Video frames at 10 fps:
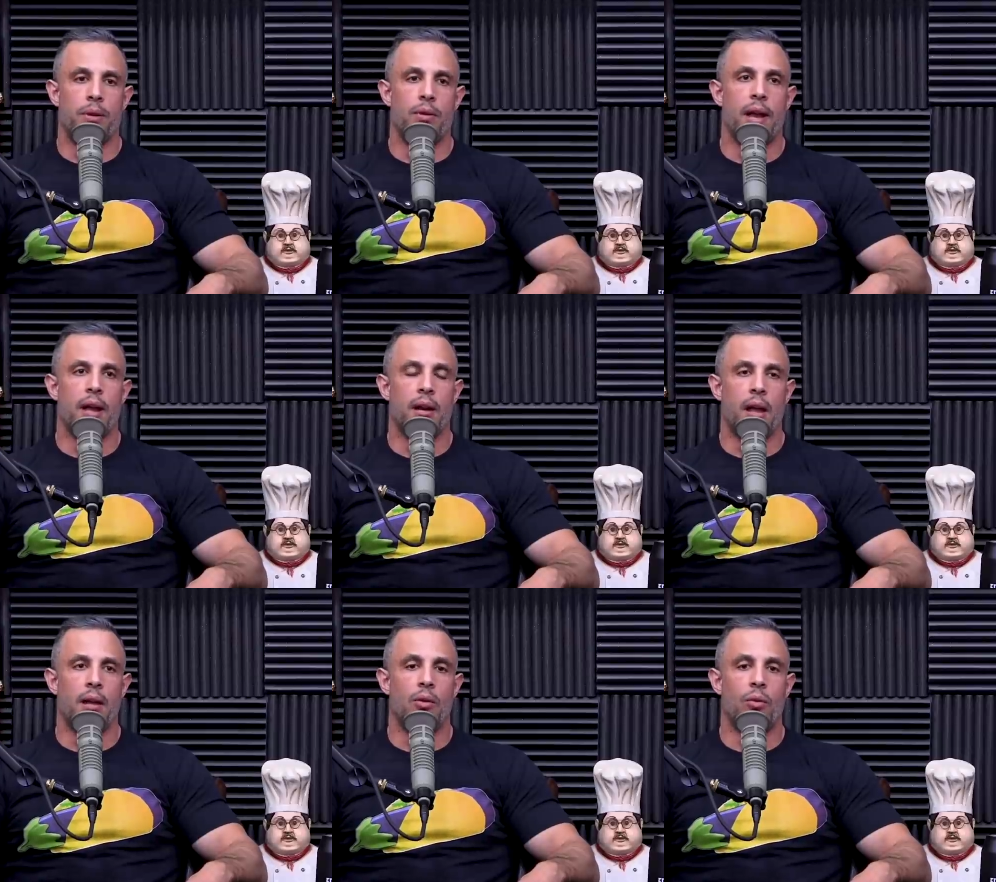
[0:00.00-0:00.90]
Speaker 1: you get
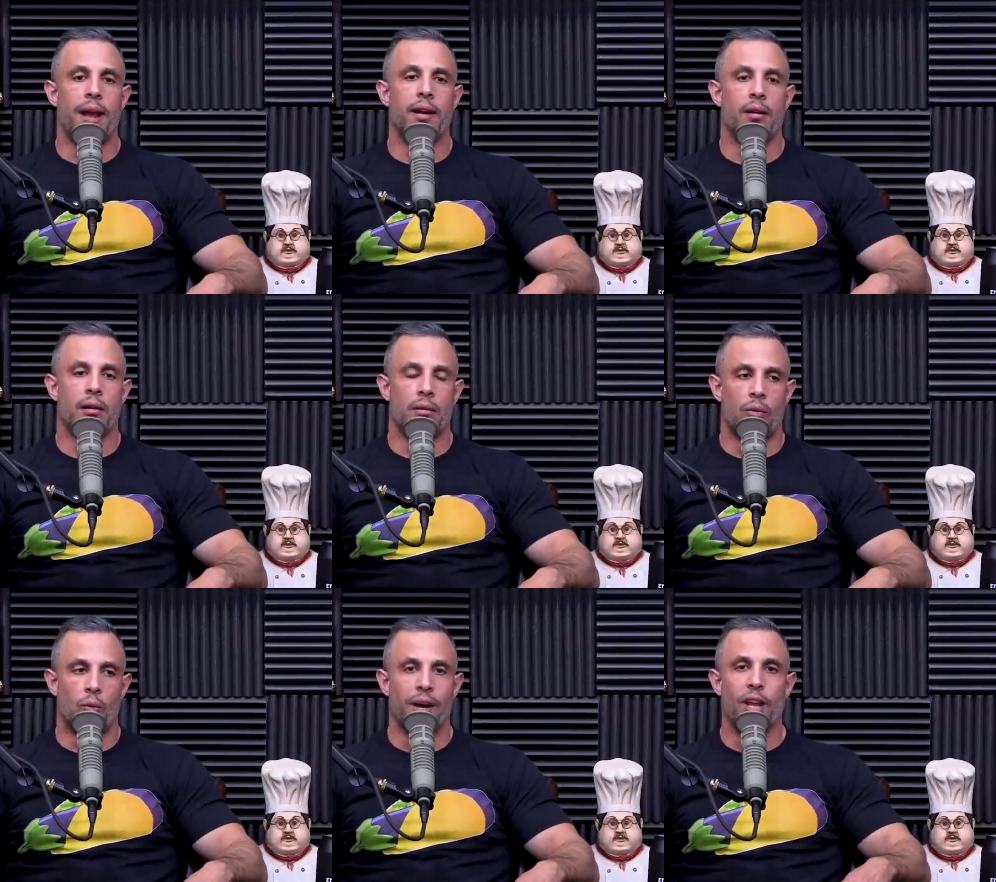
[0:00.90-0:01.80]
a greater
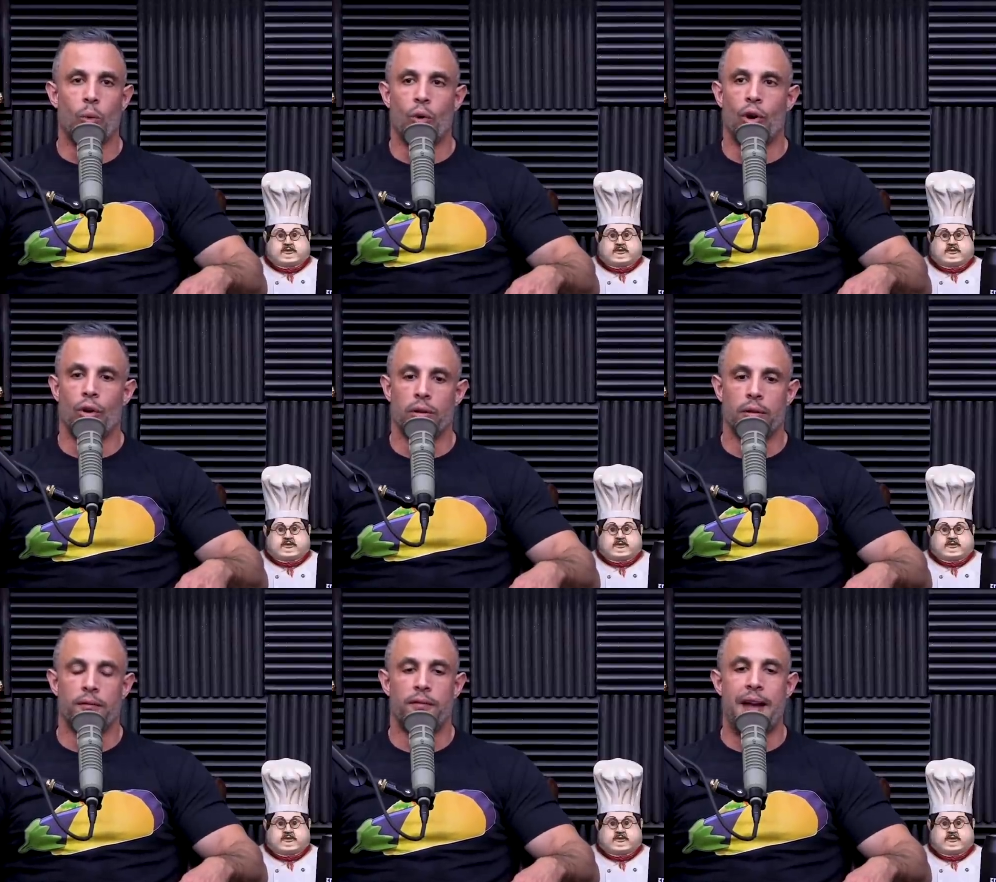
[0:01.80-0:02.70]
real world
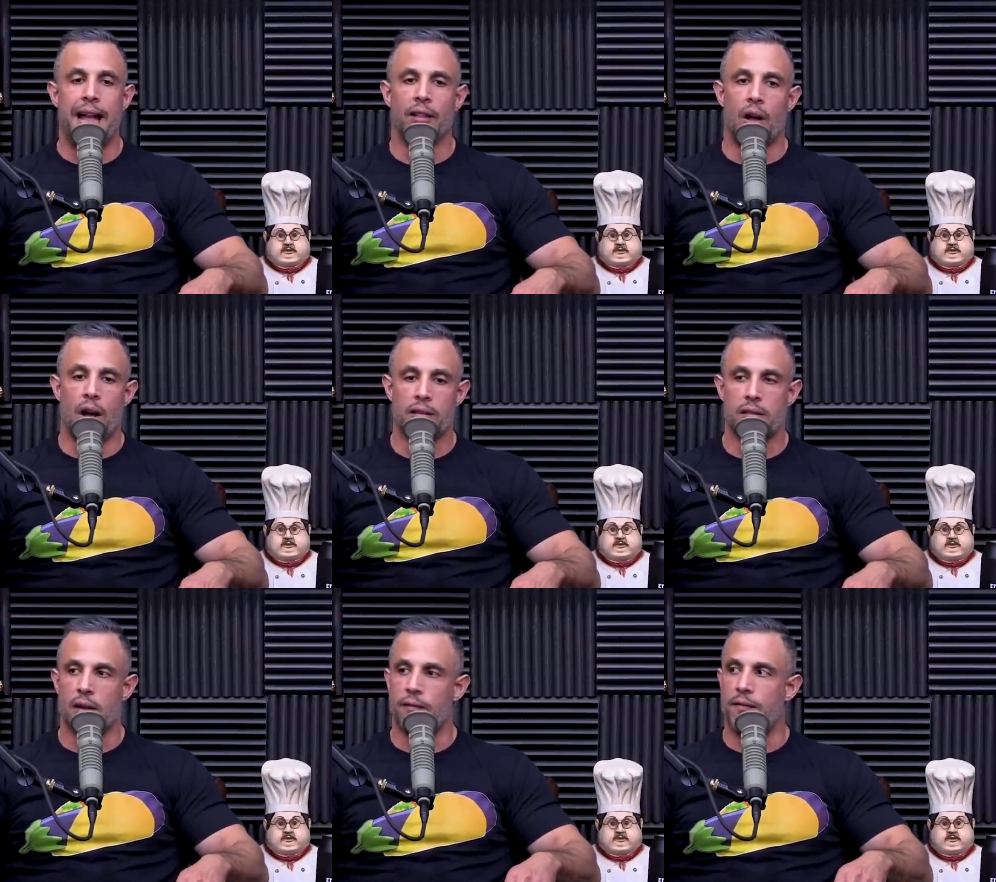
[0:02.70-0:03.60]
fat loss
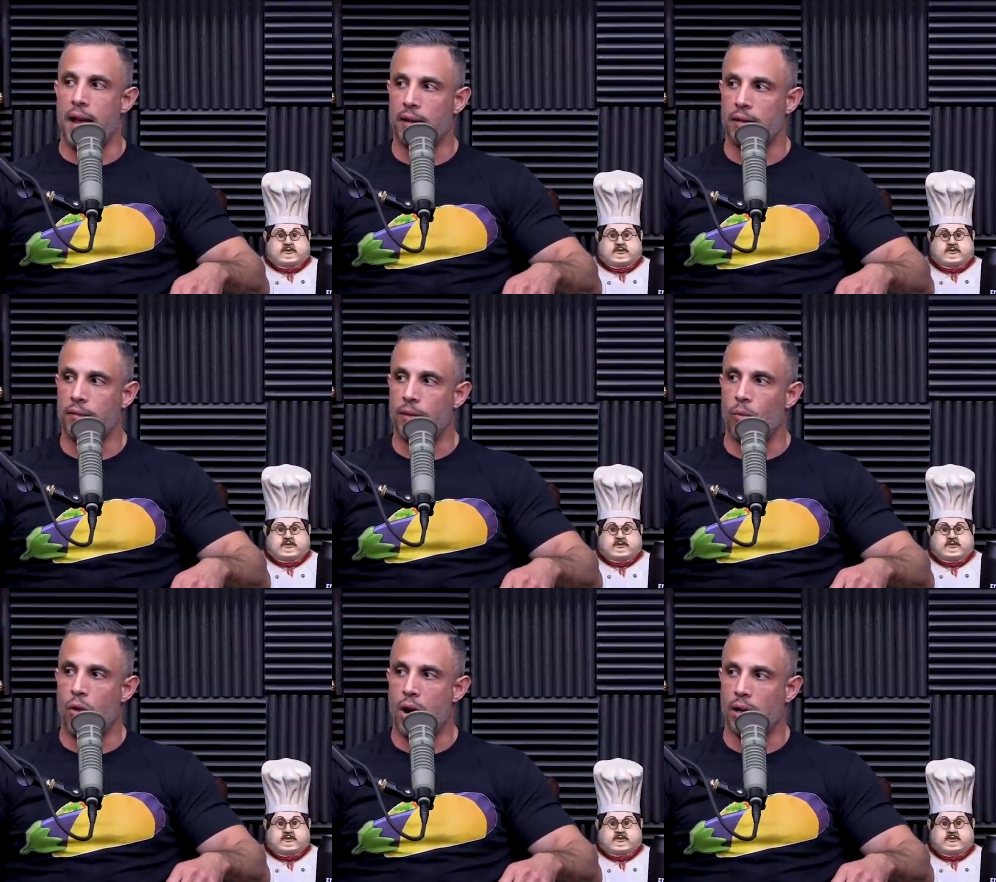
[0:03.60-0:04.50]
effect from
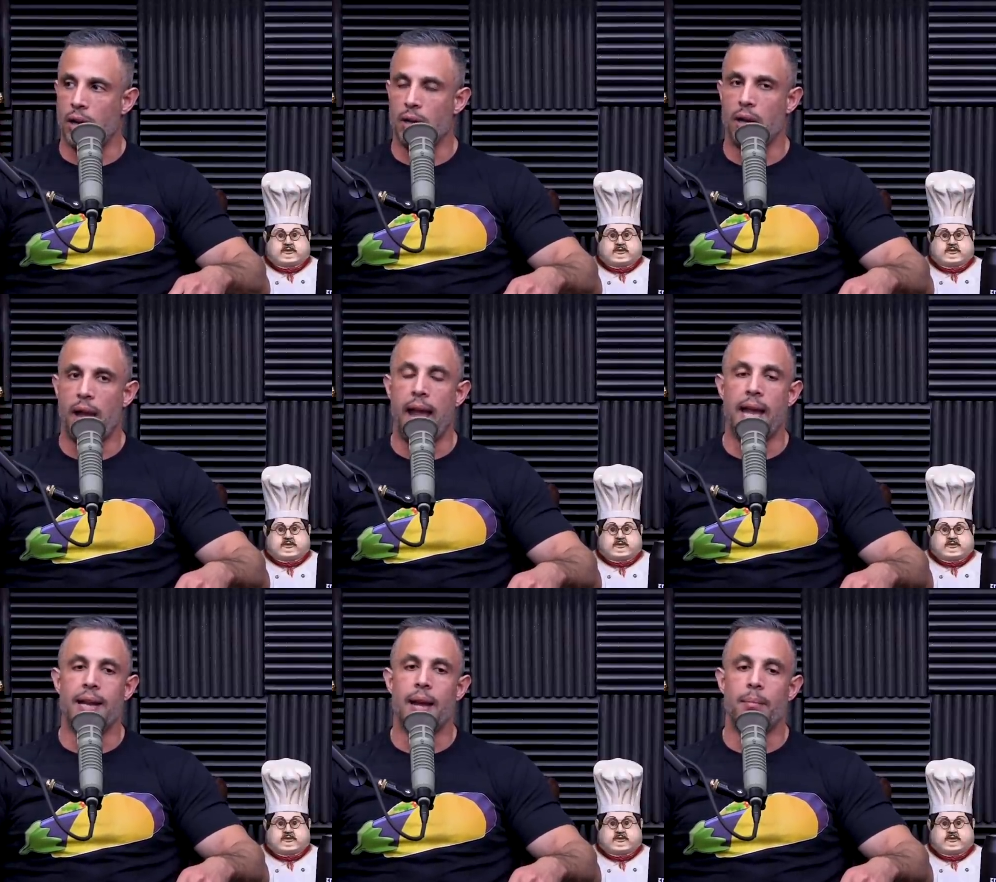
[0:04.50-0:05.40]
walking
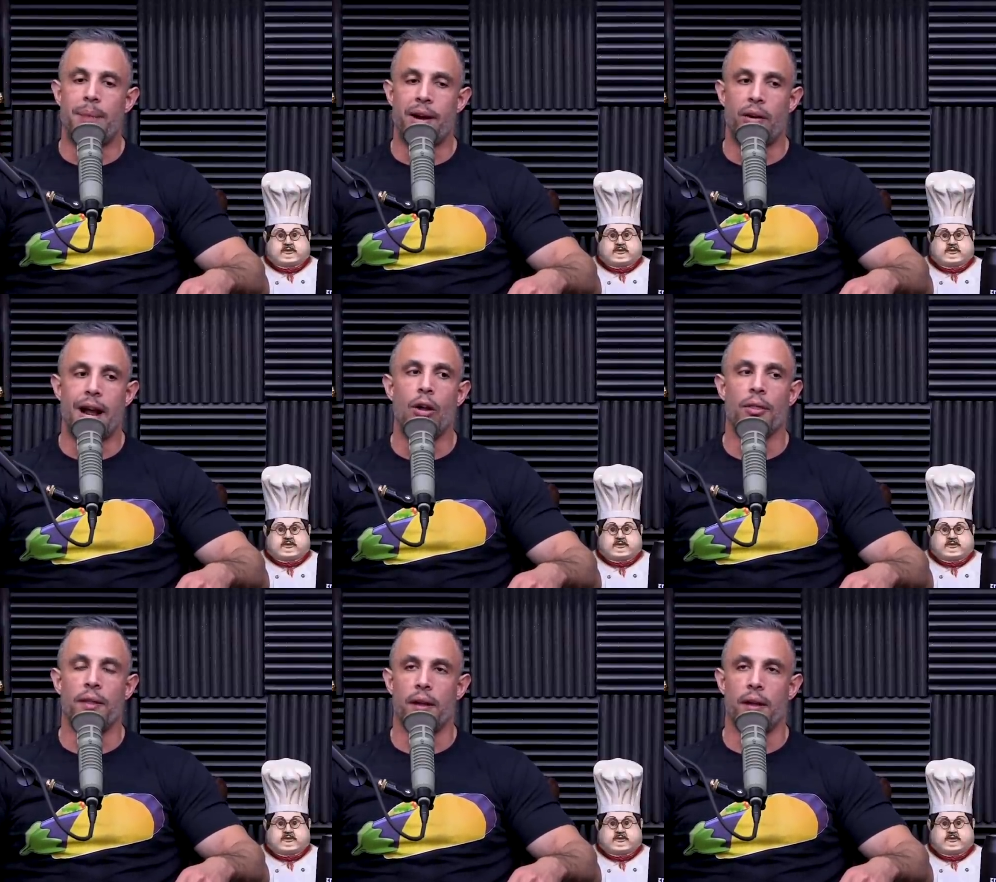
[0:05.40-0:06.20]
and better health